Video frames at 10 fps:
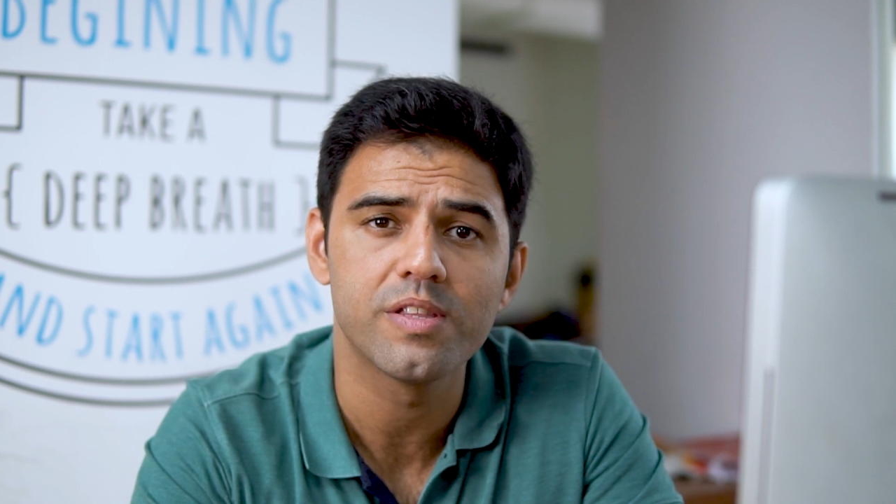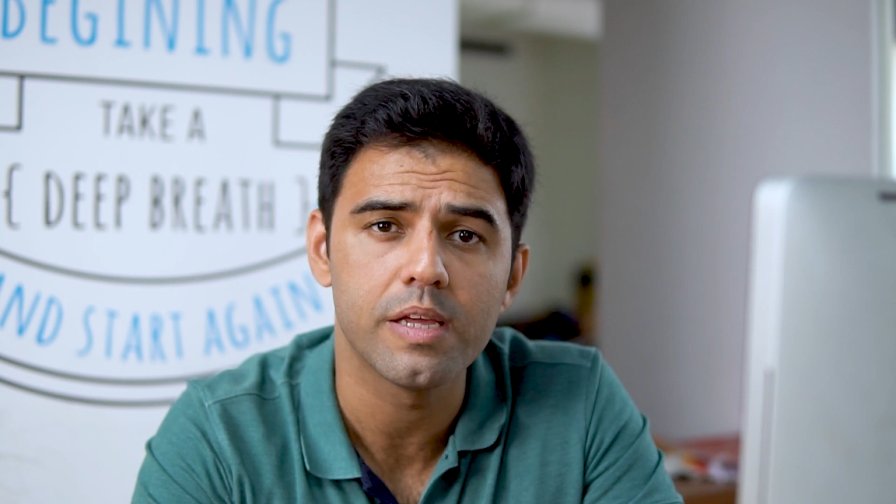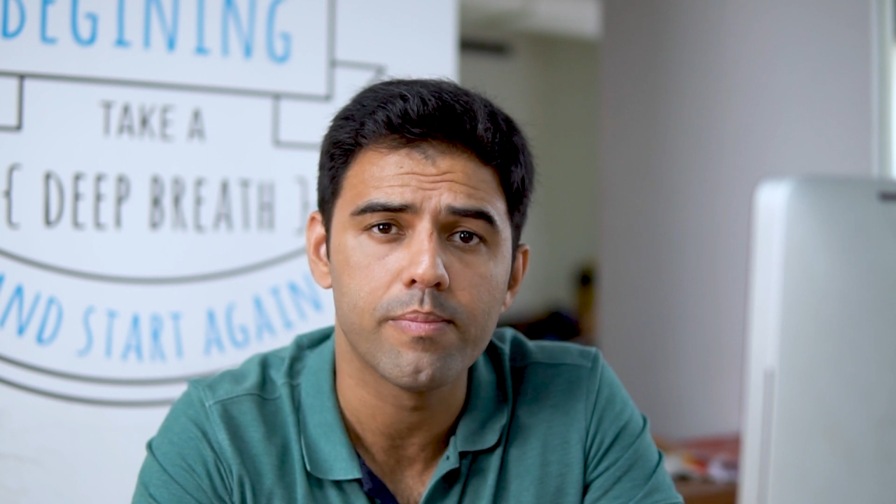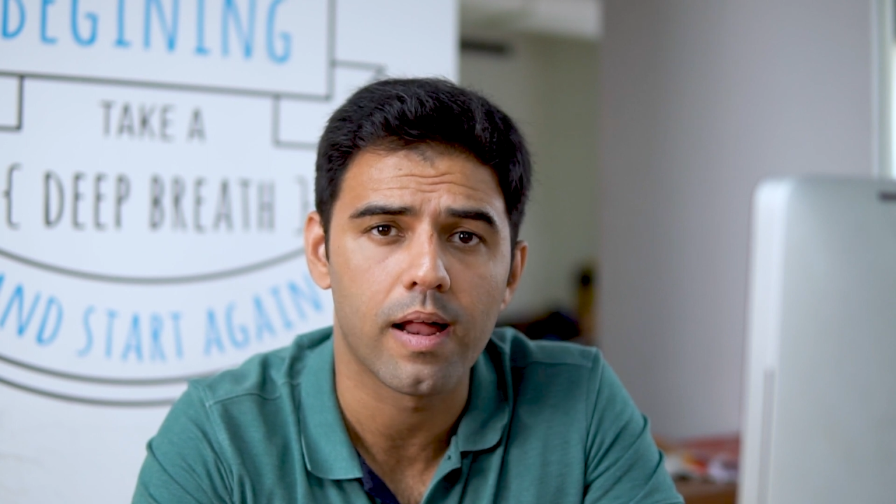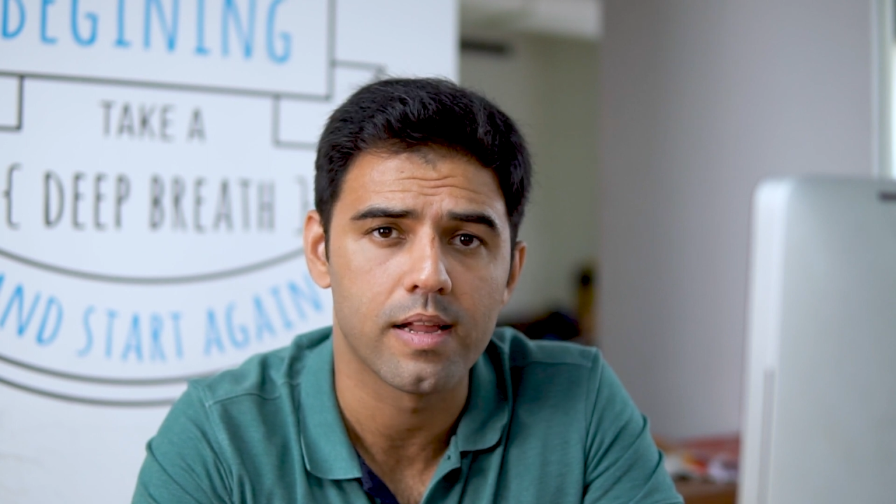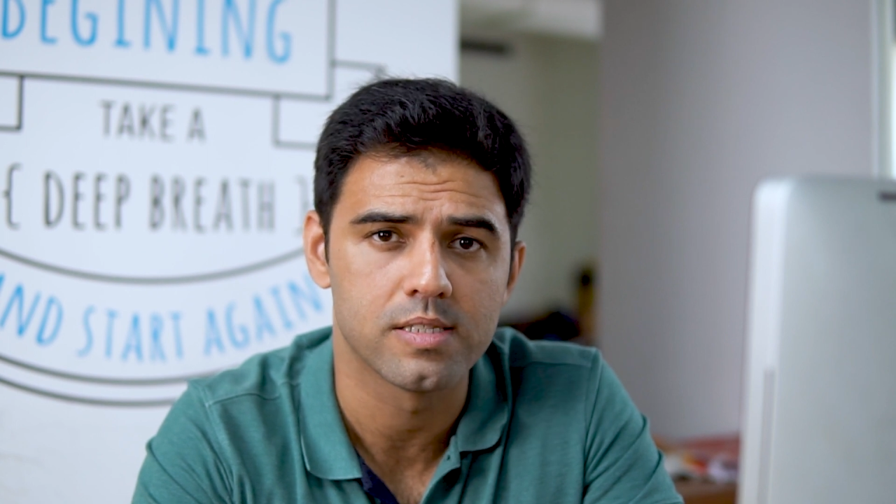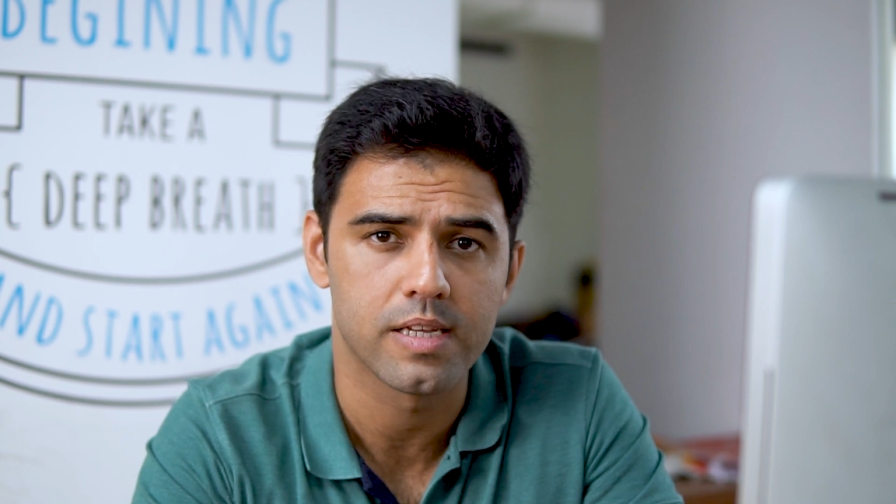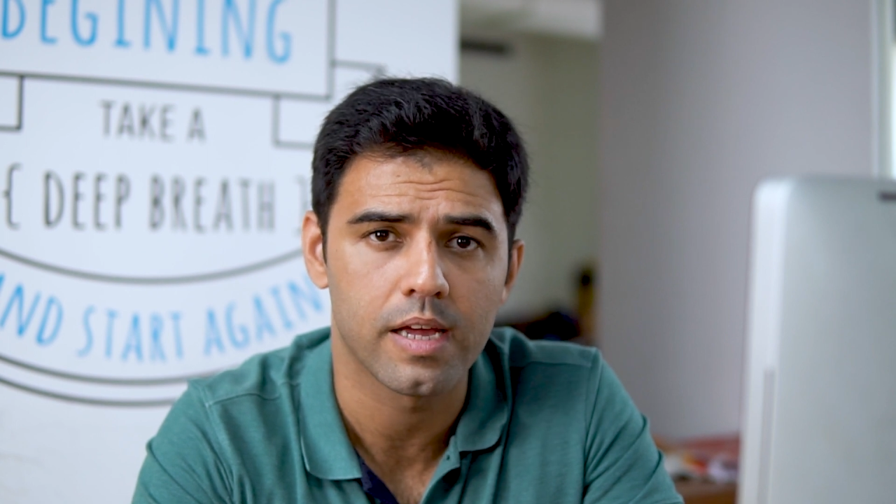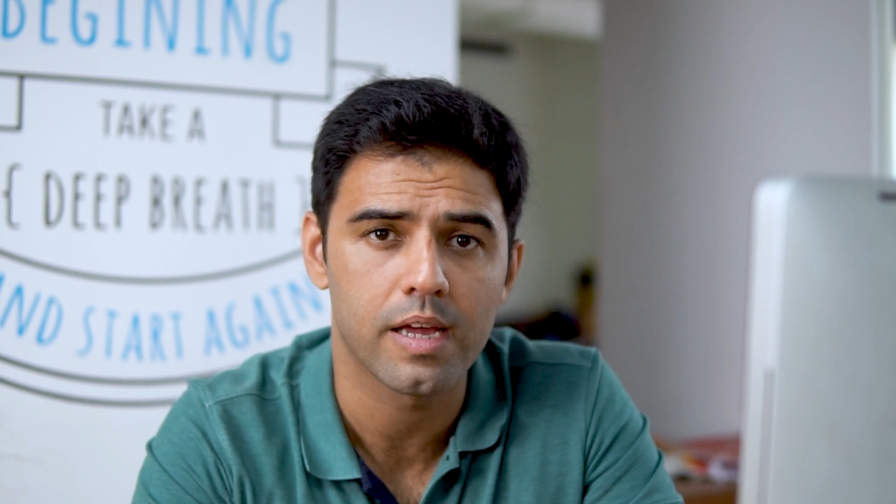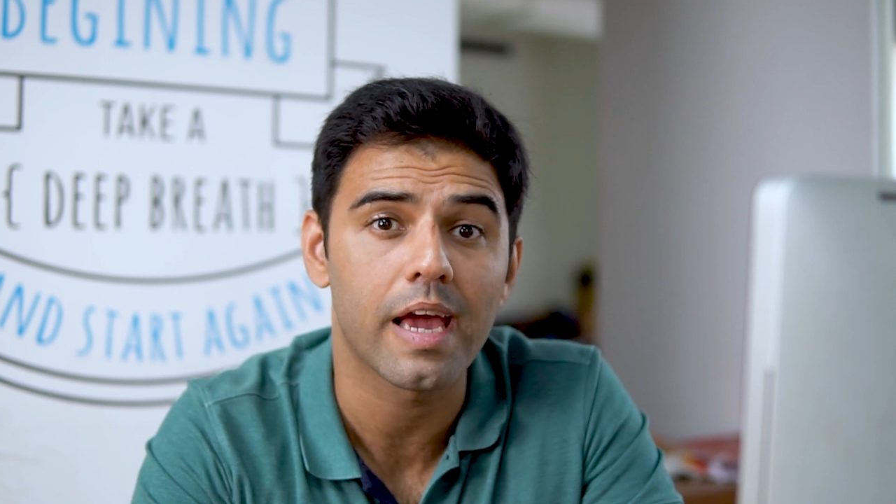
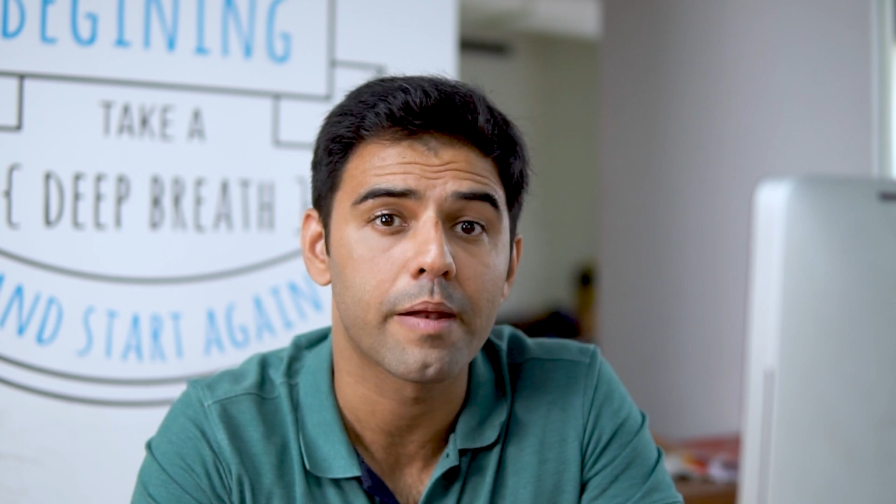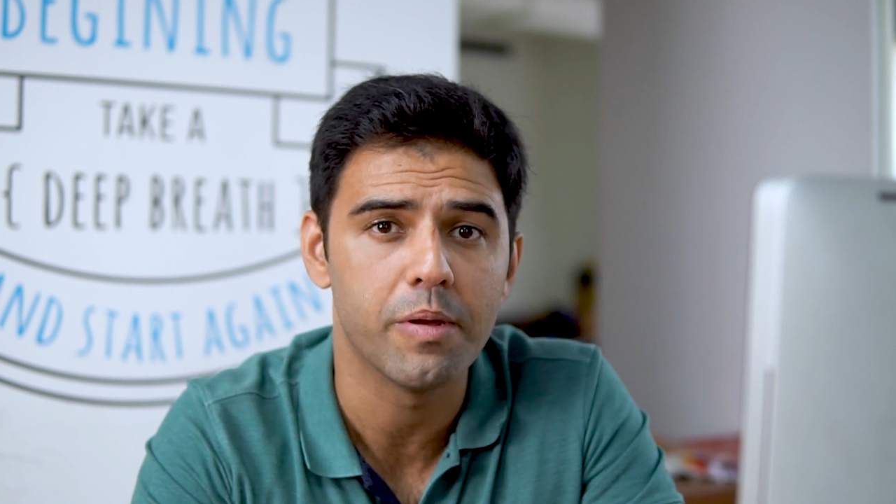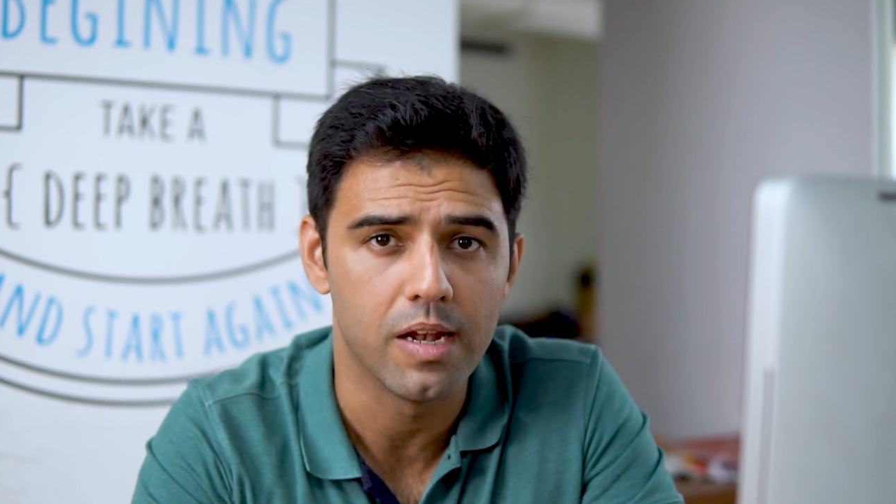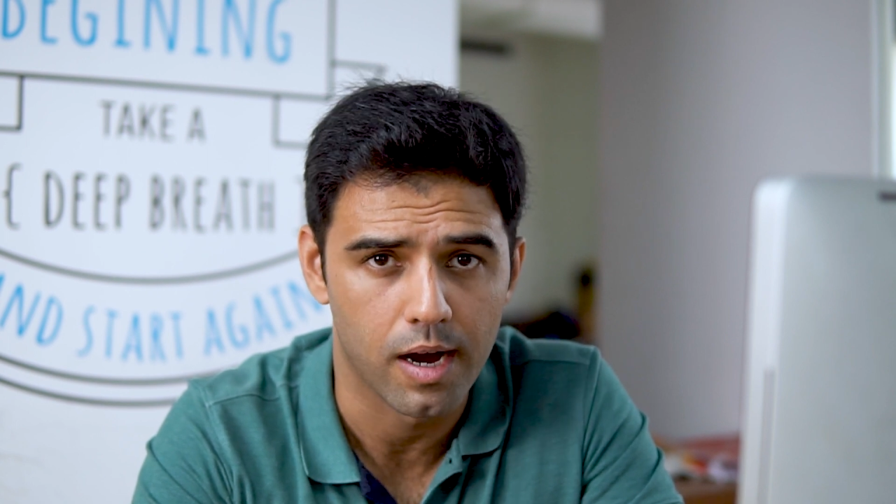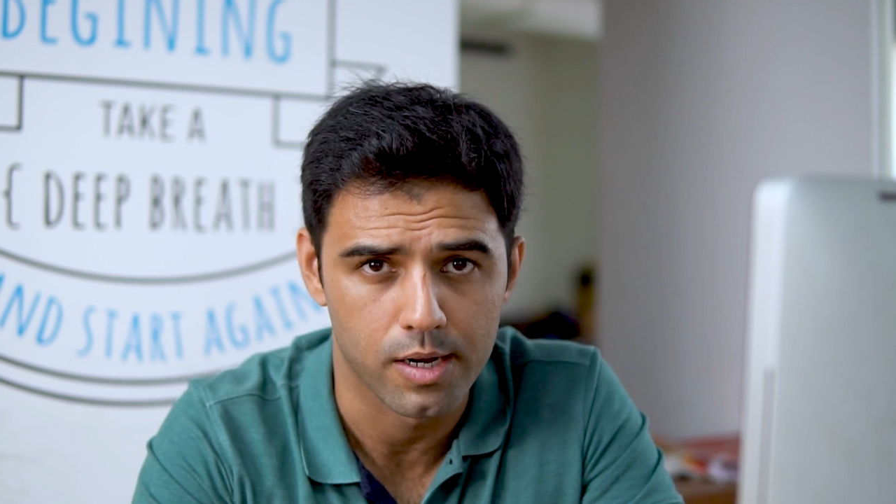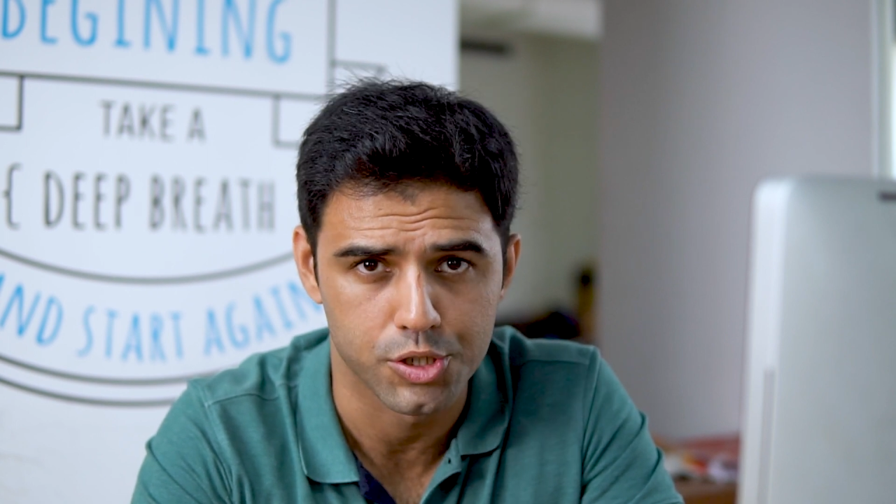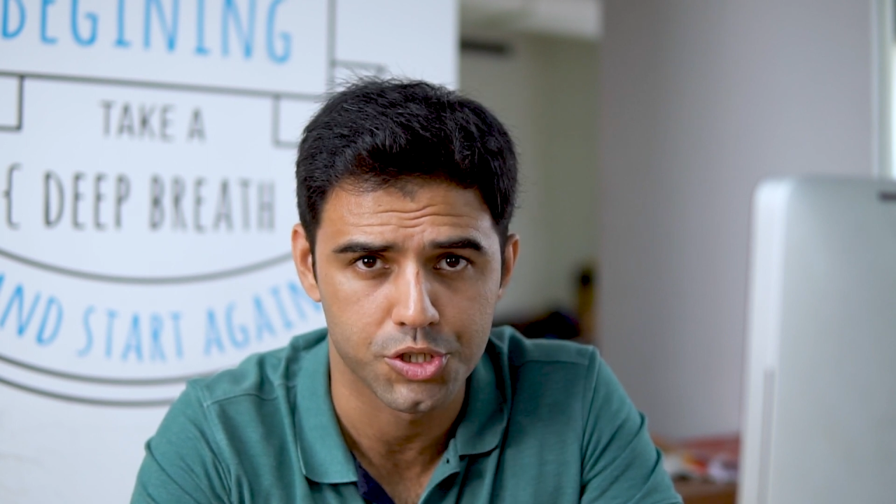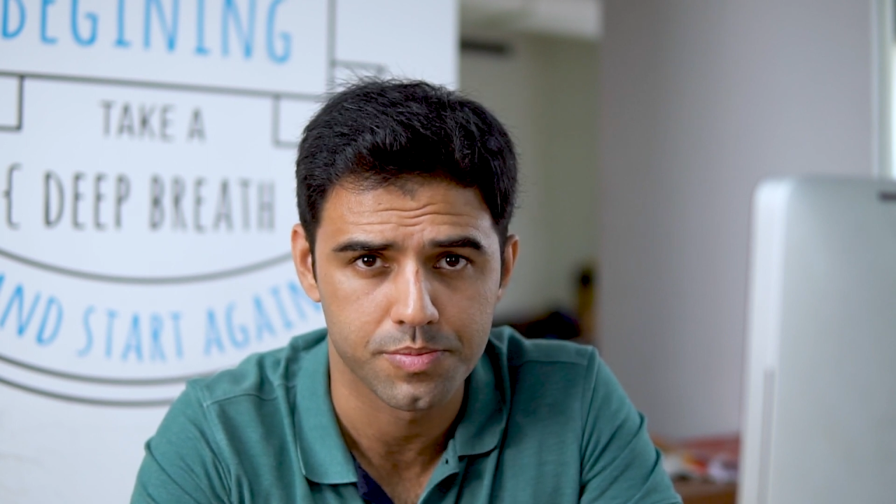rebalancing can be large.